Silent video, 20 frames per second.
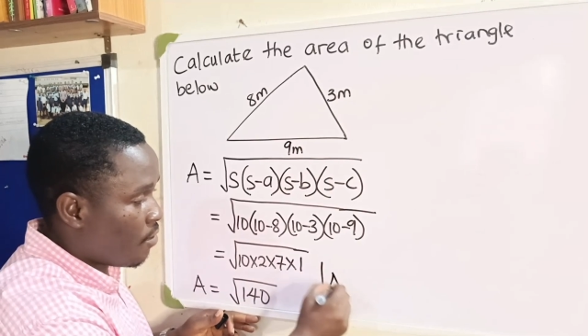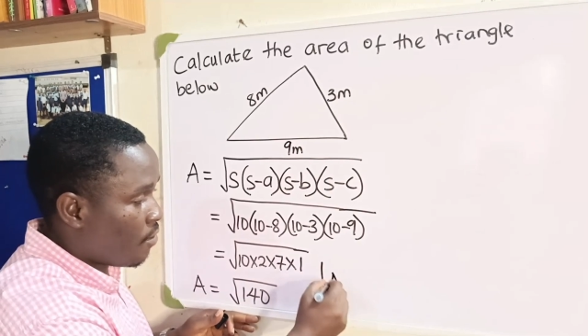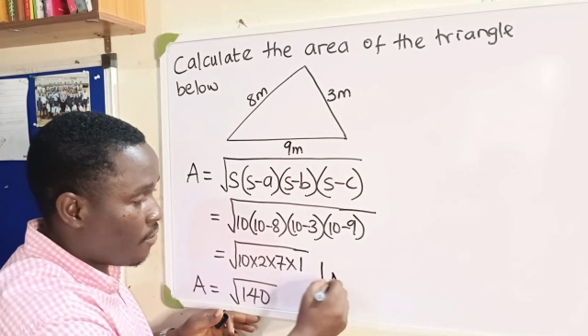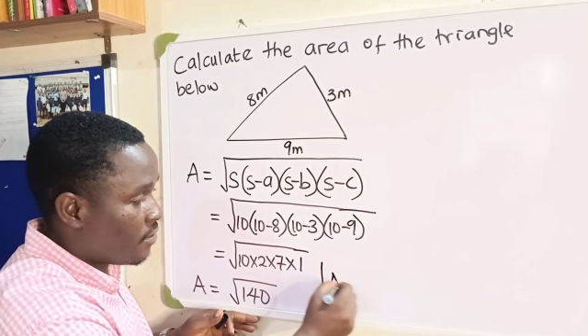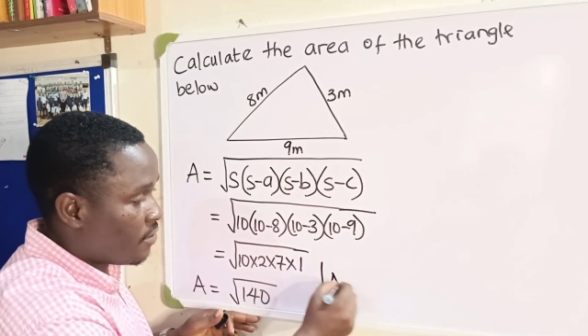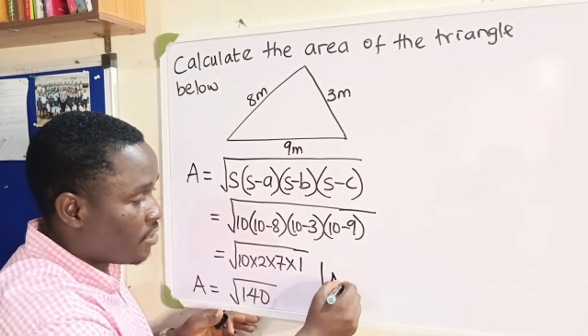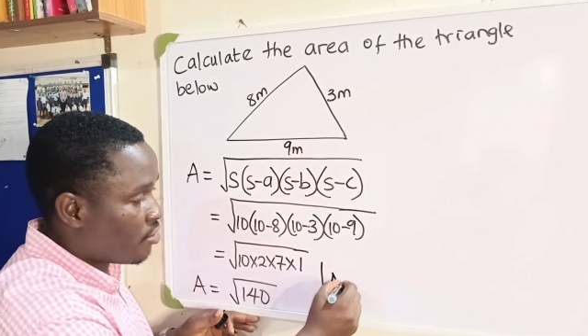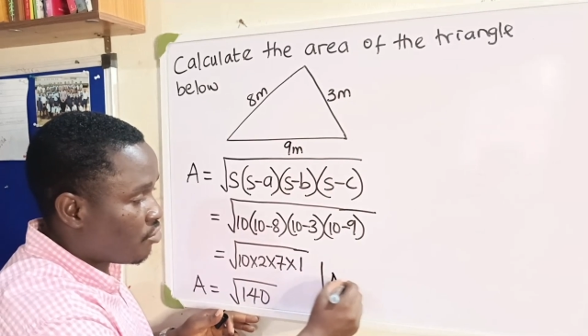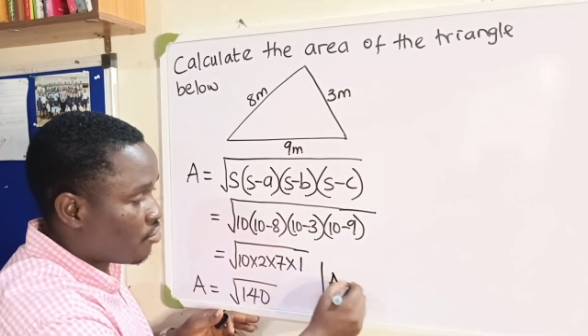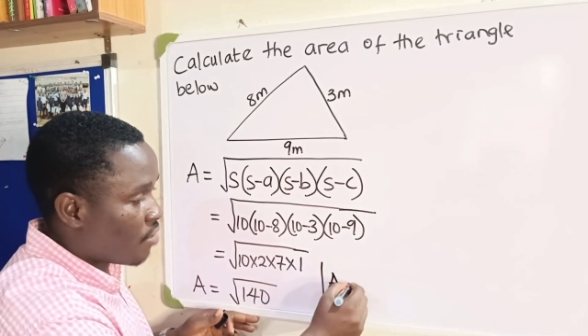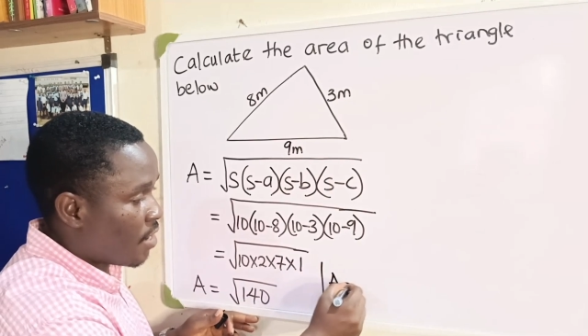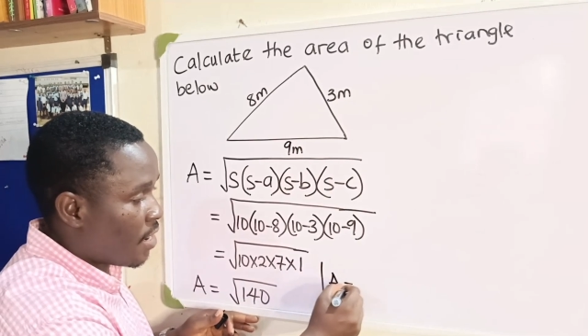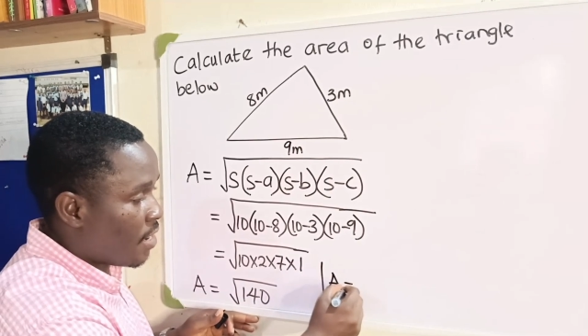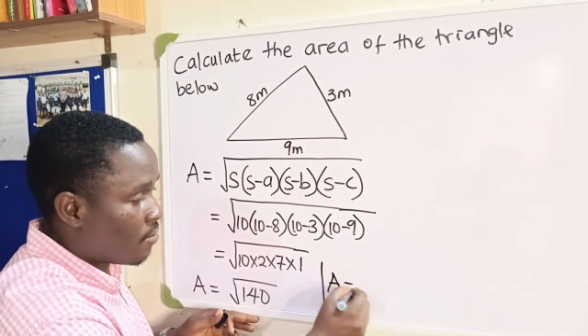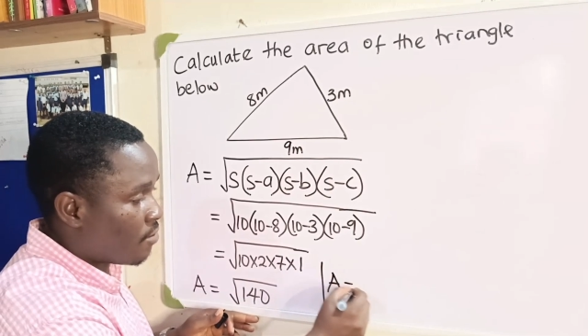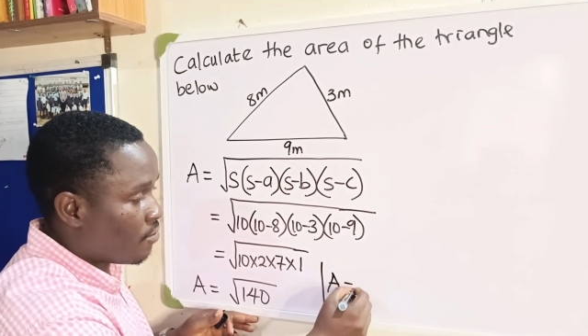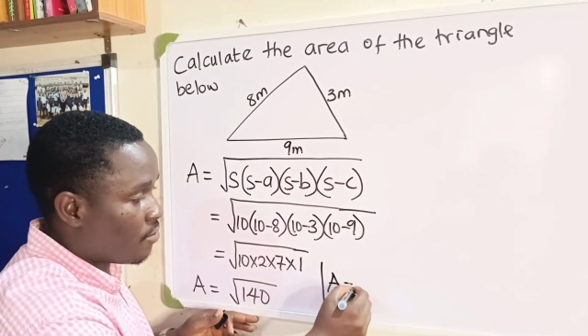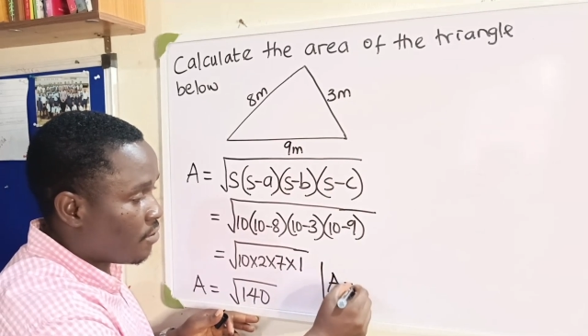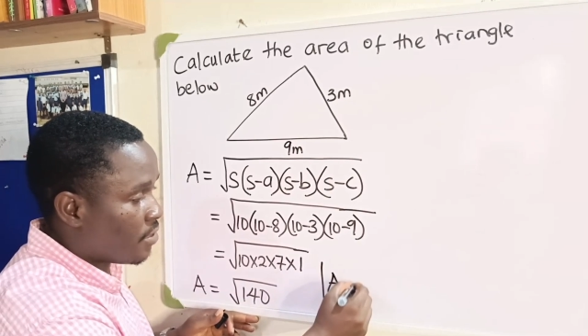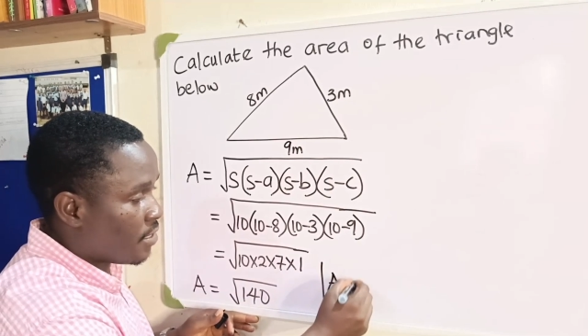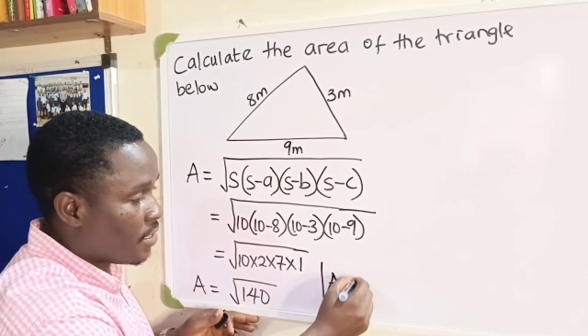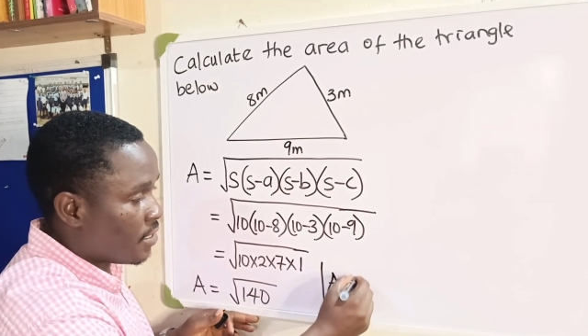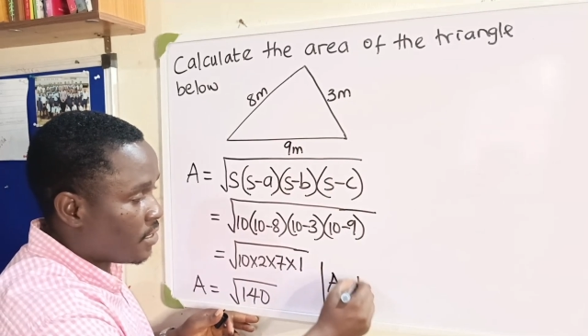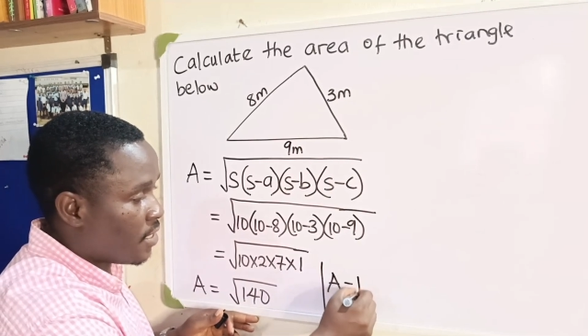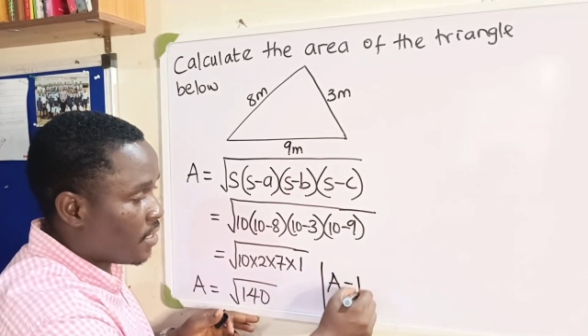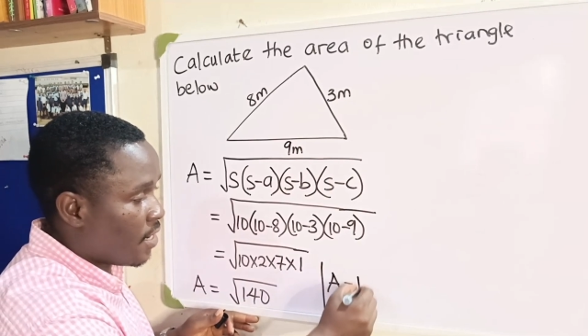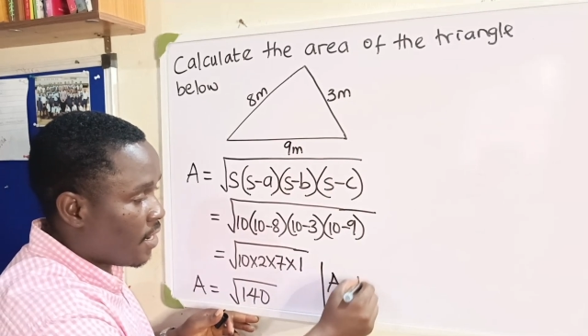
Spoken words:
of this triangle is